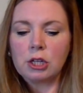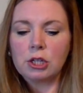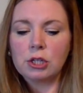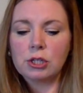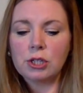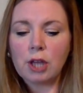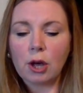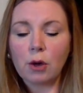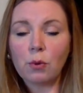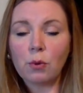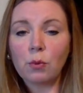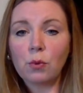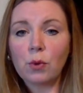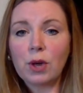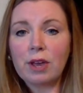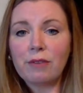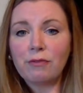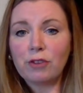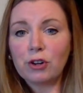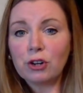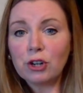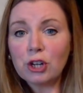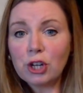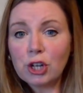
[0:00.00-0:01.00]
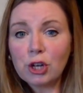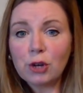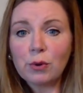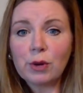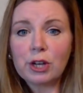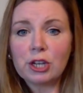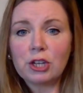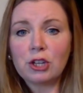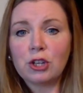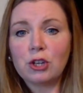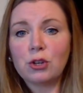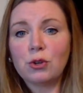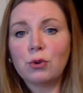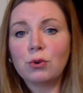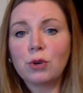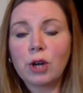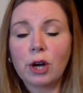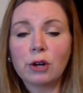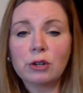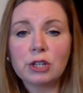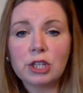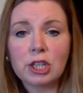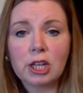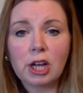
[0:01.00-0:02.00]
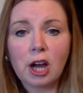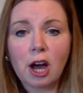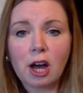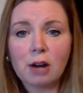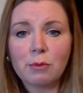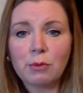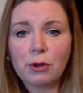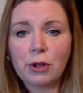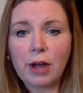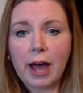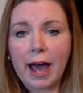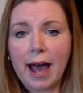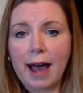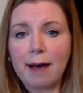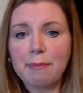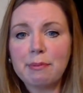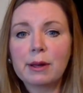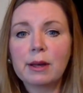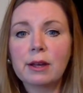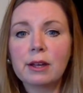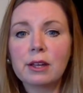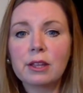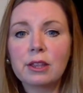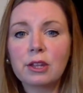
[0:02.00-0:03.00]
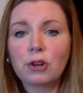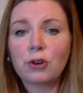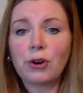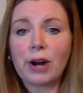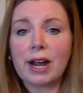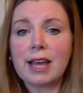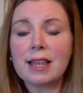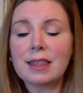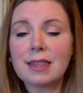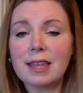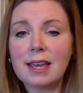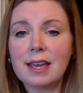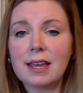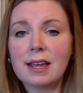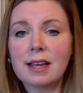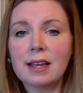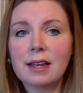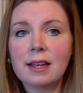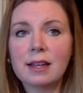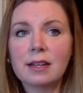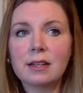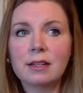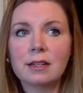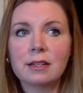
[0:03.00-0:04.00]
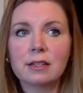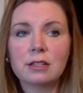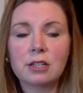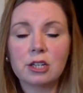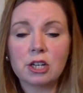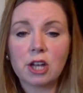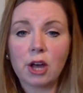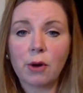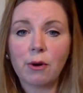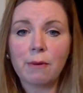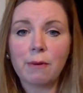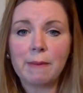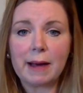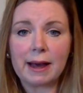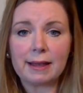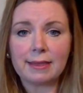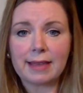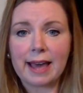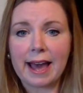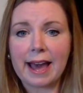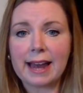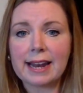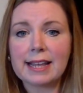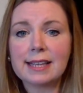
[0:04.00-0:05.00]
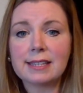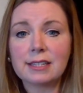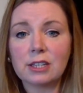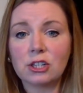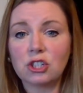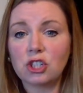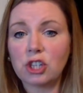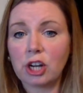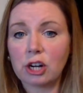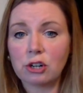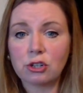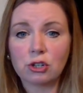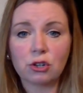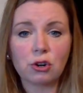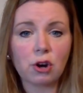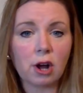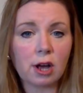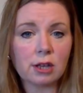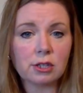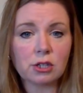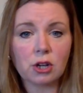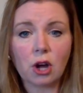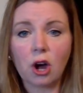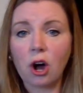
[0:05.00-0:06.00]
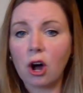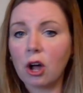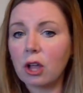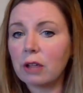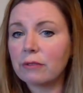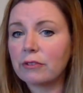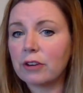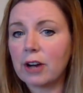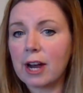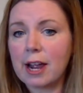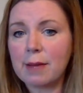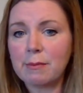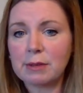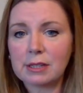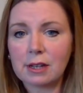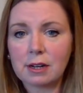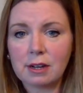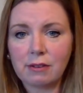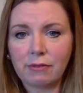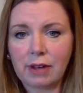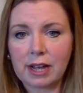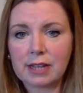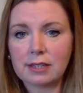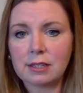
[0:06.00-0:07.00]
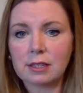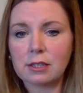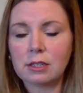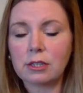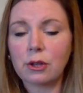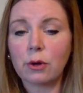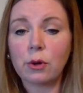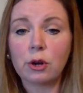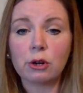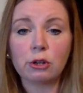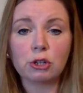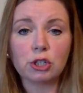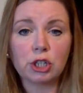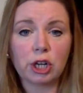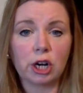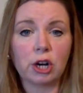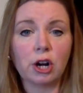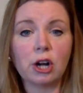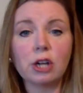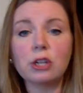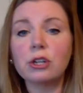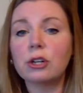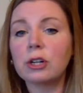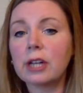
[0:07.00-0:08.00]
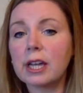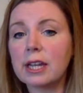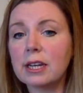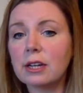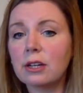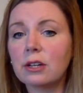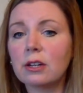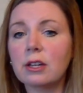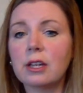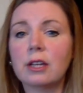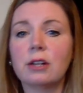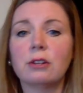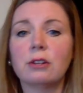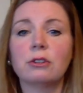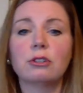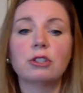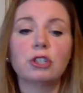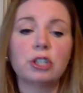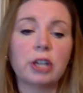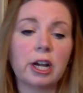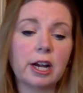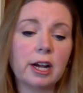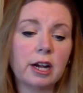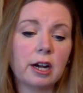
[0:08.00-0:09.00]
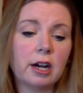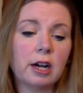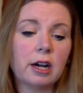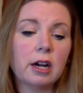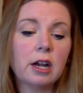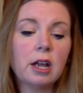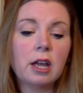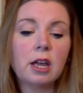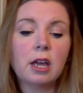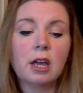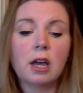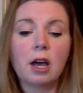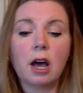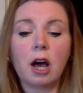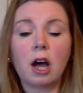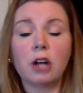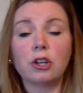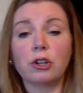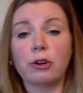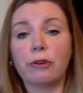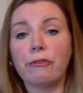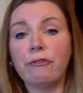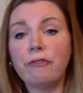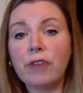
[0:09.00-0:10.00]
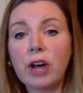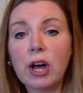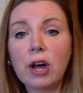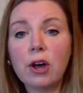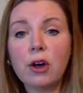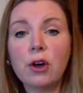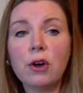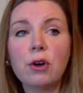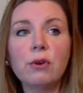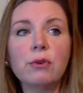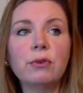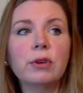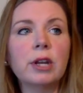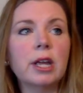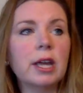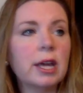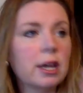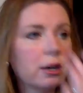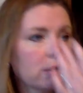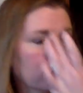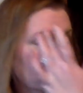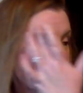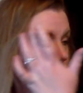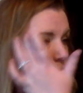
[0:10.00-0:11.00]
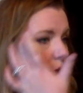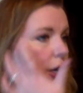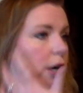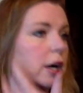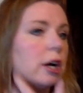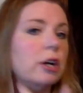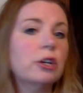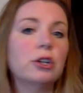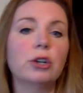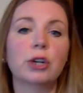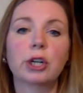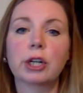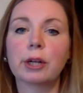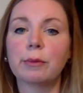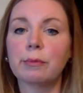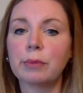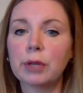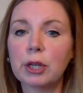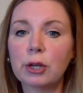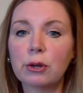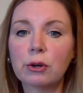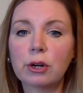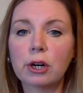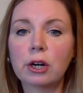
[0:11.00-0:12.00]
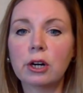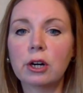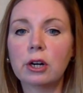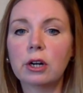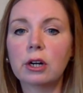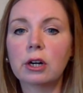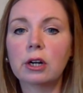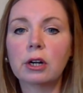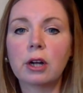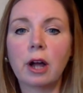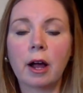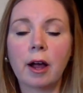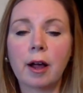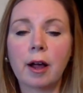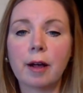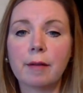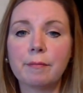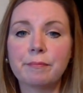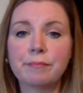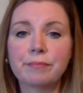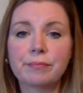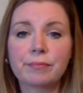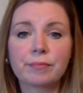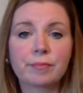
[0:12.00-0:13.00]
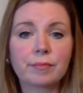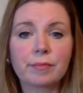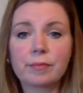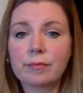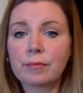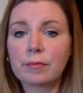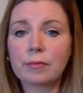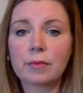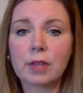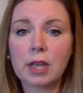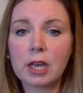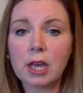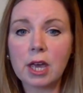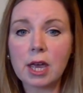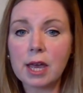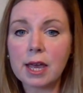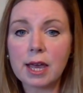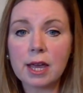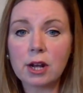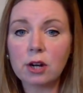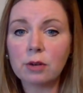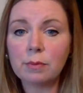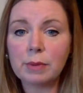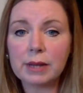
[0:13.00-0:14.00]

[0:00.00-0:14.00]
So if you're new and you go to the Audible app, the great thing to know about that is it shares across all of your Amazon devices. So it'll share on your Kindle, it'll share on your phone, it'll share on your computer, it'll